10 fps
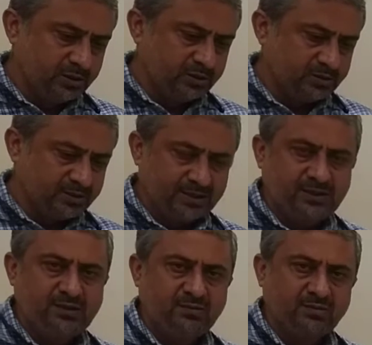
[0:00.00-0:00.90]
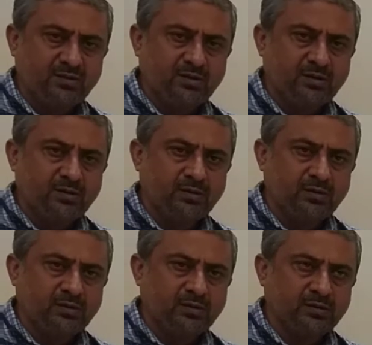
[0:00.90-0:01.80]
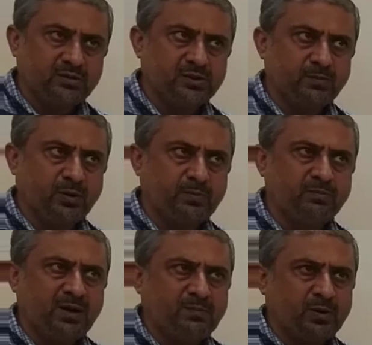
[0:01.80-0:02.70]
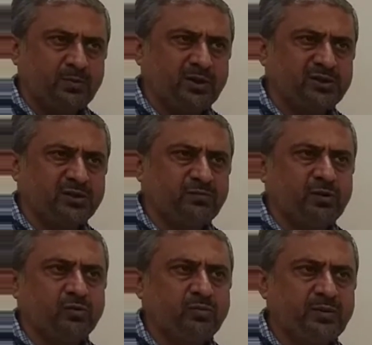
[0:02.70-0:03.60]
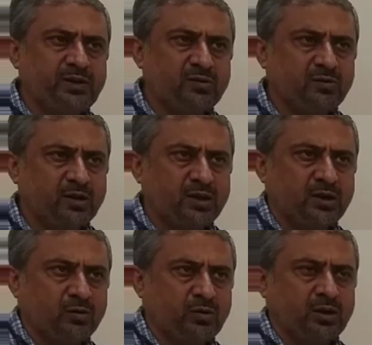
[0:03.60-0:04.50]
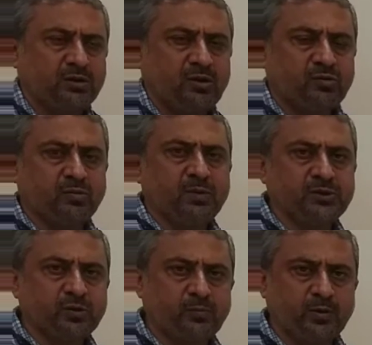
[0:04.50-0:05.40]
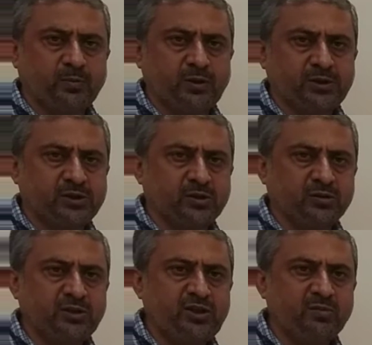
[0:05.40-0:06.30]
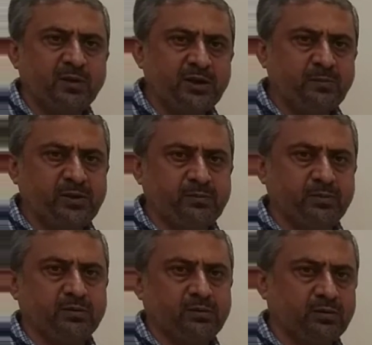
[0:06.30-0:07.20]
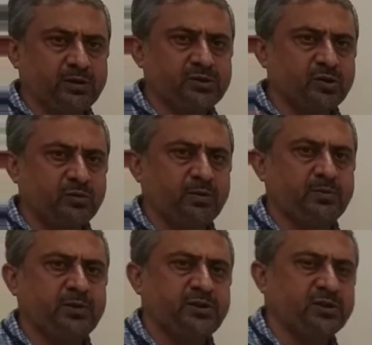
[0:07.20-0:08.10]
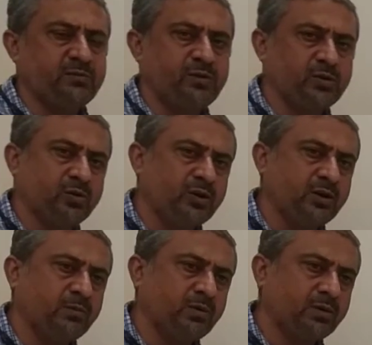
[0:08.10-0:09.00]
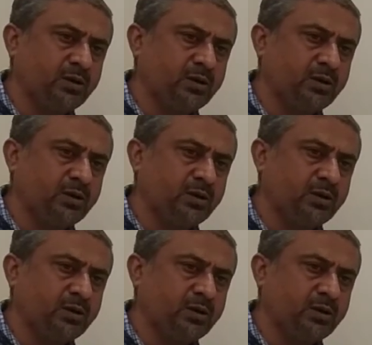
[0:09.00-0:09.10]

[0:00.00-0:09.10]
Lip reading: Size. So by population, we don't mean to say that, okay, this much of population or these many people. That's not population we are talking about.